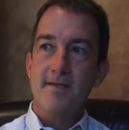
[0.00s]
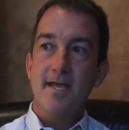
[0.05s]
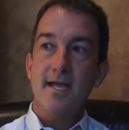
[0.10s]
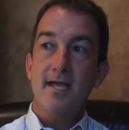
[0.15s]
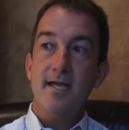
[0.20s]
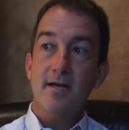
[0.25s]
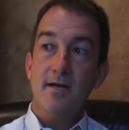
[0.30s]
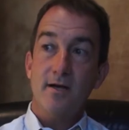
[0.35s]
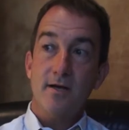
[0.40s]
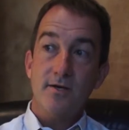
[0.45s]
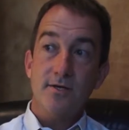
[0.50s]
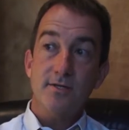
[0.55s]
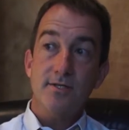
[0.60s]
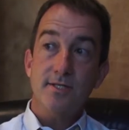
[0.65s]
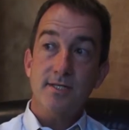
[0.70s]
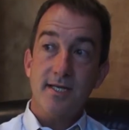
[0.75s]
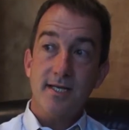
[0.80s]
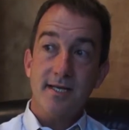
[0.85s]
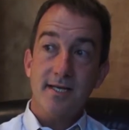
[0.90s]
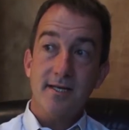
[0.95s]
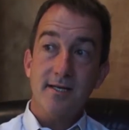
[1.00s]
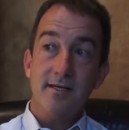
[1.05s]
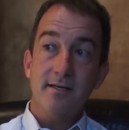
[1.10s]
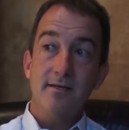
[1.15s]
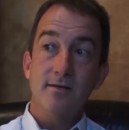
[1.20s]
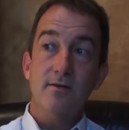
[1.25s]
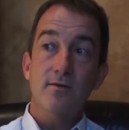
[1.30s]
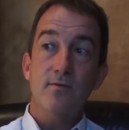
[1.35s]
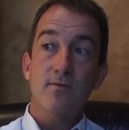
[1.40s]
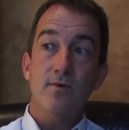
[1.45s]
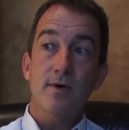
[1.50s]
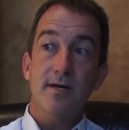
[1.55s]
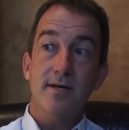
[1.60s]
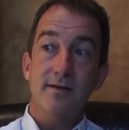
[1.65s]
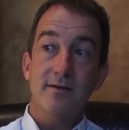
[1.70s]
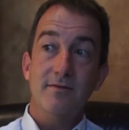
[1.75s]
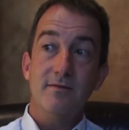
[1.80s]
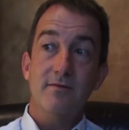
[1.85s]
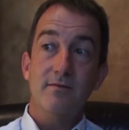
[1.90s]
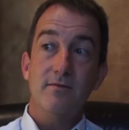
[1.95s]
and understand what
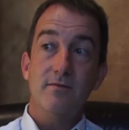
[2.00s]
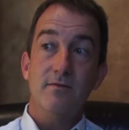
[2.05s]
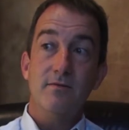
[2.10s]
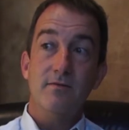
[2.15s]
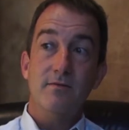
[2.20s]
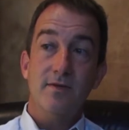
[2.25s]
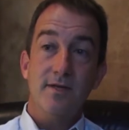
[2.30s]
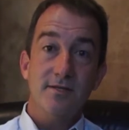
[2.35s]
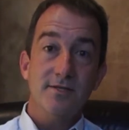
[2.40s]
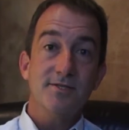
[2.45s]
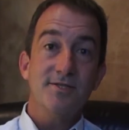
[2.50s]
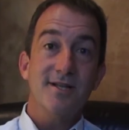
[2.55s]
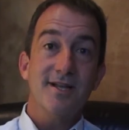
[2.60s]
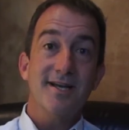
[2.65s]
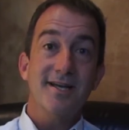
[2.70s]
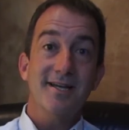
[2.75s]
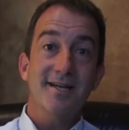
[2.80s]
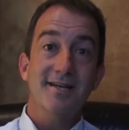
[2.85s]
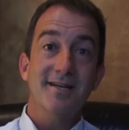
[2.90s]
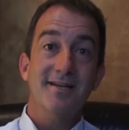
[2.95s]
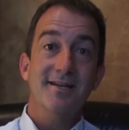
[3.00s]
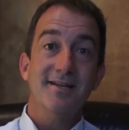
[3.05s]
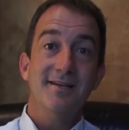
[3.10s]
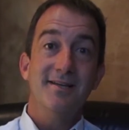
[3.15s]
it feels like